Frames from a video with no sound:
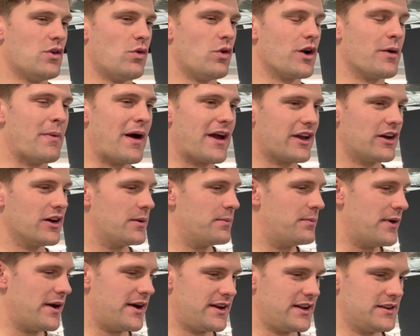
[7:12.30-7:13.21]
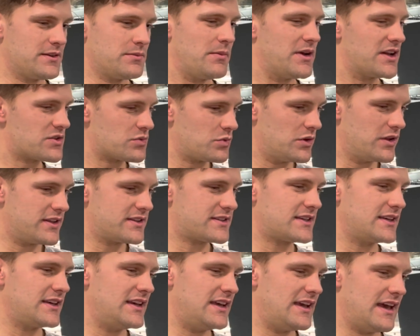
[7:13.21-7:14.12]
One of my good buddies, Mitch
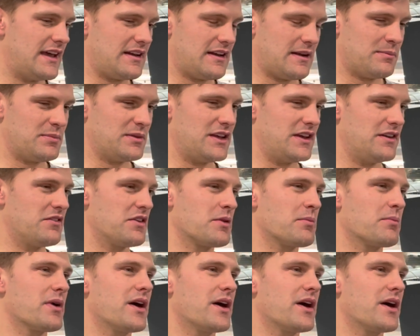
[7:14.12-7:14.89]
Walensky, he ended up leaving.